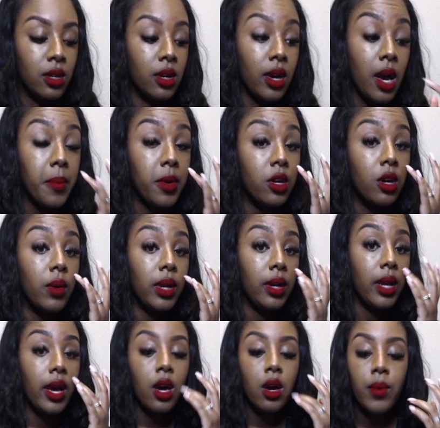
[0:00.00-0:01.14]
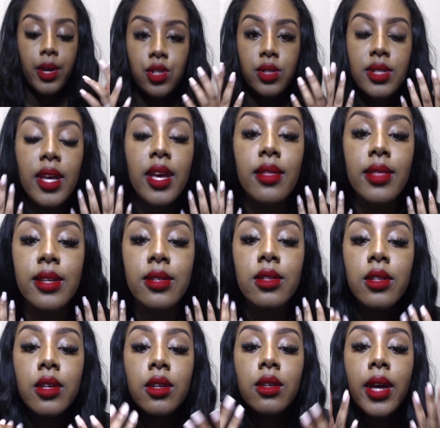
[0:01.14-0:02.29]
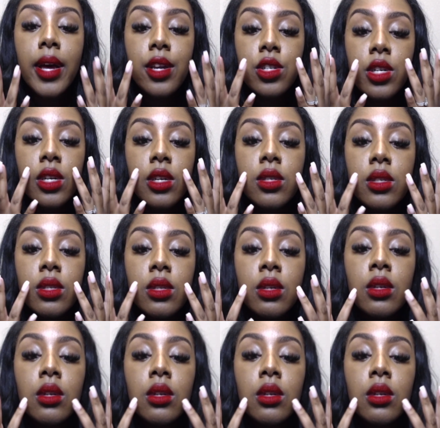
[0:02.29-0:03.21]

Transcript: I'm going to go in now and just get these little edges